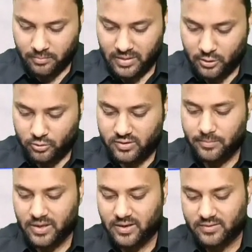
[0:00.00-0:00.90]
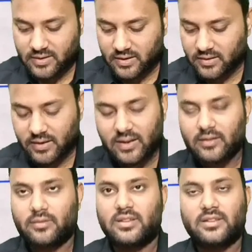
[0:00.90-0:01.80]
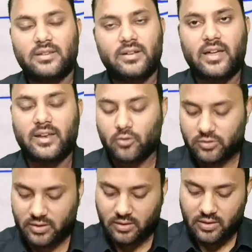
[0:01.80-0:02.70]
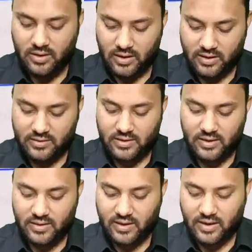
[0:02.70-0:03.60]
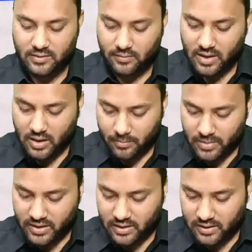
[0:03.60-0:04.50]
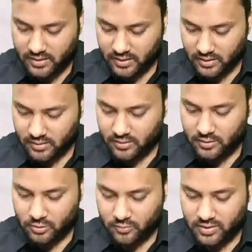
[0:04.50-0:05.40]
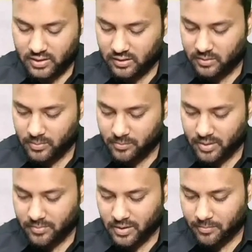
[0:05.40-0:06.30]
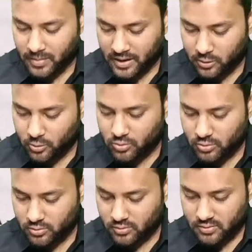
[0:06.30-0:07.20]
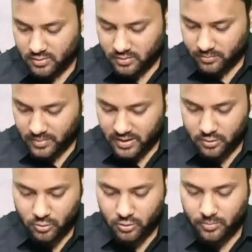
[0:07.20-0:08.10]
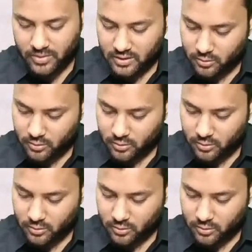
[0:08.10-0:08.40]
Mayo's repair is done in the case of, this is a direct question, it is done in the case of the umbilical hernia. So we can remember by Mayu or